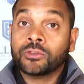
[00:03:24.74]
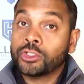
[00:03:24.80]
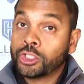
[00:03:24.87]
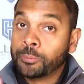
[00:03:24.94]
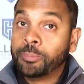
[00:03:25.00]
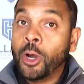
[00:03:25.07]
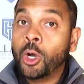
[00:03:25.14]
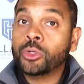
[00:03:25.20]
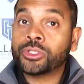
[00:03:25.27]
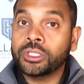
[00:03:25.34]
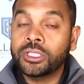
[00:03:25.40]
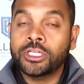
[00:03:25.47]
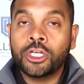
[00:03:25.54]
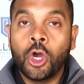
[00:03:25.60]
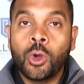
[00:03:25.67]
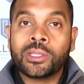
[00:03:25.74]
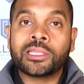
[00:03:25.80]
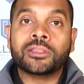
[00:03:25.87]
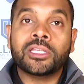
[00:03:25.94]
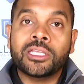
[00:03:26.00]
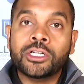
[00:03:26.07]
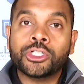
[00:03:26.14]
supposedly knowing
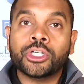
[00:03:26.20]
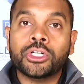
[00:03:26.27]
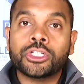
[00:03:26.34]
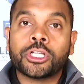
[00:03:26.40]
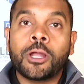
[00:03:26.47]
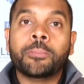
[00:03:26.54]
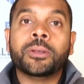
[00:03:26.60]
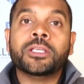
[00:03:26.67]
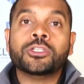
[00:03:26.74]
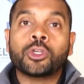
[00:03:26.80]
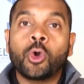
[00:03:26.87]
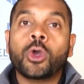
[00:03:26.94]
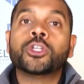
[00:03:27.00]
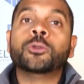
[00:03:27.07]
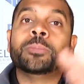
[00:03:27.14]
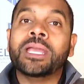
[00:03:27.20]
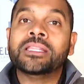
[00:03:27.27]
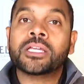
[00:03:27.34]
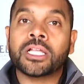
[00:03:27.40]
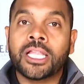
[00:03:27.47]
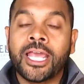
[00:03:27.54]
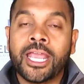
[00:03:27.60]
that the insurance company is going to pay
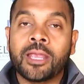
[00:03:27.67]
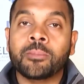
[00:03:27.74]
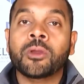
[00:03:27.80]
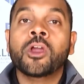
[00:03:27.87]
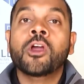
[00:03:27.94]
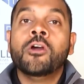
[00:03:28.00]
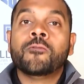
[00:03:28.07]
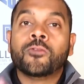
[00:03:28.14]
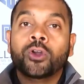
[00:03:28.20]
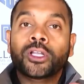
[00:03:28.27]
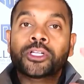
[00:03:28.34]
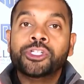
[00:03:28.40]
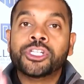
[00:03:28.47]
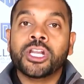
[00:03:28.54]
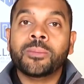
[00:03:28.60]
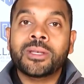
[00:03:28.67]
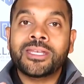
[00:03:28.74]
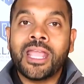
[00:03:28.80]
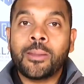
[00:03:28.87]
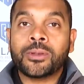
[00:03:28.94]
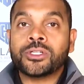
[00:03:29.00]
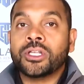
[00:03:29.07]
the claim for legitimate
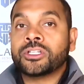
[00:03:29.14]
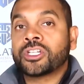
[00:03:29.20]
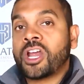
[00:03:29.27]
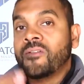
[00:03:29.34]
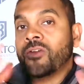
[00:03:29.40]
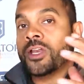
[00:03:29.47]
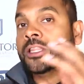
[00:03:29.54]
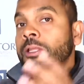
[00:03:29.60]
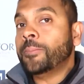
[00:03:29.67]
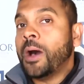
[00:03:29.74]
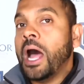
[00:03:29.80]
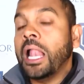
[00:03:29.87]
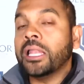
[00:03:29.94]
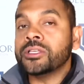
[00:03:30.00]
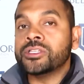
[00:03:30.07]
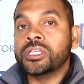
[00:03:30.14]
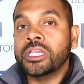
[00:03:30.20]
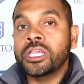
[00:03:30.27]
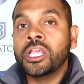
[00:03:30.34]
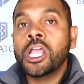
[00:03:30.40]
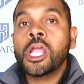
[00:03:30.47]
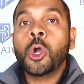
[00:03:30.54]
damage that's covered in the
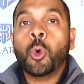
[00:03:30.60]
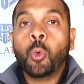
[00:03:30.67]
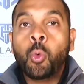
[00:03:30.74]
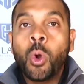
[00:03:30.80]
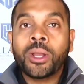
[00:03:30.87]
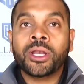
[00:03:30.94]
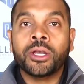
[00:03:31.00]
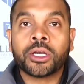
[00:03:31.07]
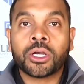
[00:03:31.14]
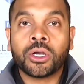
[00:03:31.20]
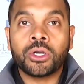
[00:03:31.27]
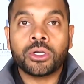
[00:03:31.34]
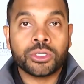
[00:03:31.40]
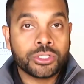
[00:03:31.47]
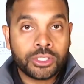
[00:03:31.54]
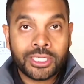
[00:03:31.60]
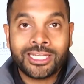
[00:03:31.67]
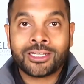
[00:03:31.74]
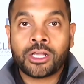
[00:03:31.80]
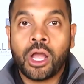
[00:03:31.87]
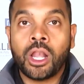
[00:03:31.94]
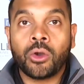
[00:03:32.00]
policy when it occurs.
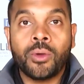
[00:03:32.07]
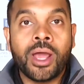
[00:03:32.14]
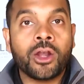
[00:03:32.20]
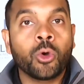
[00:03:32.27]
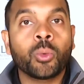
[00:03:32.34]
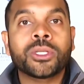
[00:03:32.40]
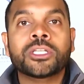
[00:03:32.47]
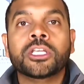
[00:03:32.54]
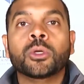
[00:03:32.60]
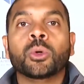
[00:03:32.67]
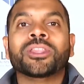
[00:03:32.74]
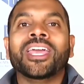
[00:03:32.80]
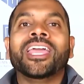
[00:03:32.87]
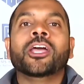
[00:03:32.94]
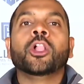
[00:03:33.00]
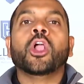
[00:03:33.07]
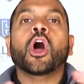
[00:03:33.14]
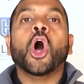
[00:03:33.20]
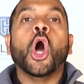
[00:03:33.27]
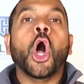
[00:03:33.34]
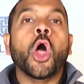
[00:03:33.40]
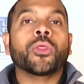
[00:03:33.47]
In Colorado, we deal with hail
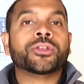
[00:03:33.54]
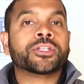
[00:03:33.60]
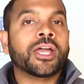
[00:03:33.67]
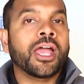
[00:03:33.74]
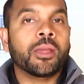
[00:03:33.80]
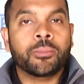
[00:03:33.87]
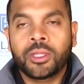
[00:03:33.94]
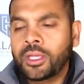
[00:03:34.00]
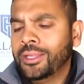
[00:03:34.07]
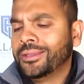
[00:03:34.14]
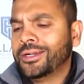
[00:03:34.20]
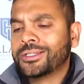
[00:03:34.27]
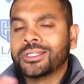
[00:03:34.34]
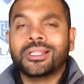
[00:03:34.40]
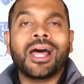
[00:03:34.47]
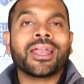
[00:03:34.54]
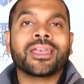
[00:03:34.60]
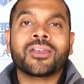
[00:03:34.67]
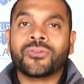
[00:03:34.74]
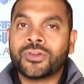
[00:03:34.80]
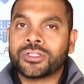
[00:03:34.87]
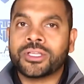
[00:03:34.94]
all the time. There's a lot
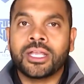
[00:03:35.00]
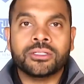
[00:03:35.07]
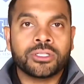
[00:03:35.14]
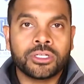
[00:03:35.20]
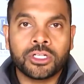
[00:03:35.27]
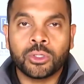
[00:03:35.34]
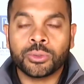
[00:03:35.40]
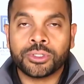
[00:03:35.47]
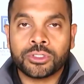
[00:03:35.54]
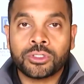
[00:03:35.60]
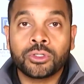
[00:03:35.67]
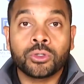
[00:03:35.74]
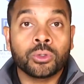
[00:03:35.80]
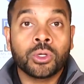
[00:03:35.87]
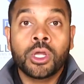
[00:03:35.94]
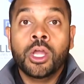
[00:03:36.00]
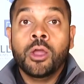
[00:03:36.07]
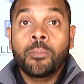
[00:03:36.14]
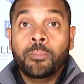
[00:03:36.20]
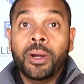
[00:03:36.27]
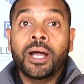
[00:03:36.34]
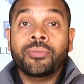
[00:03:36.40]
of different states that deal with it too.
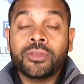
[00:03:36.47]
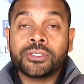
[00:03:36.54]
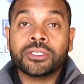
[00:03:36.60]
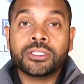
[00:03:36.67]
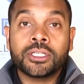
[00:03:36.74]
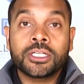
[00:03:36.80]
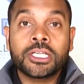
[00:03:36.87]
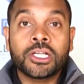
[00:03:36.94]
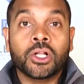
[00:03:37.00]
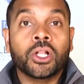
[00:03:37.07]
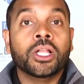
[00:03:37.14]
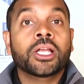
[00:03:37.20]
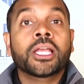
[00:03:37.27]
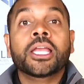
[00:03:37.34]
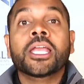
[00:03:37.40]
But this is the deal.